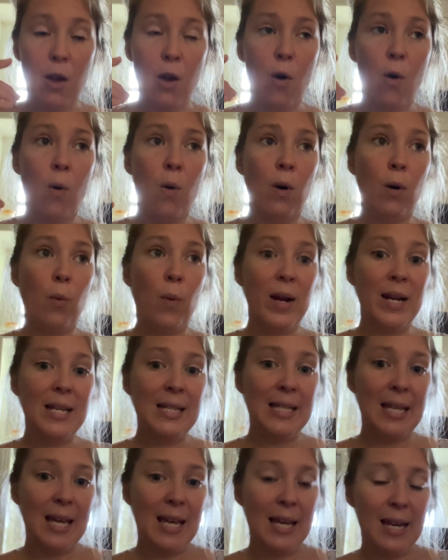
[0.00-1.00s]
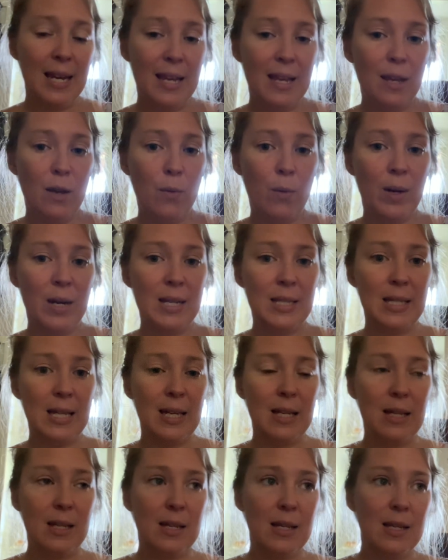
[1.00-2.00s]
Or what is it
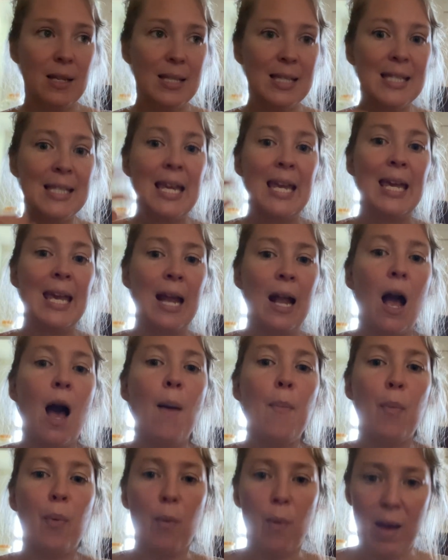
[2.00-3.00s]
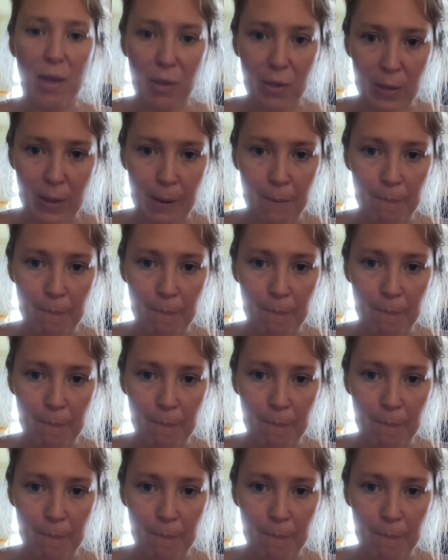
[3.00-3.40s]
syncing up with?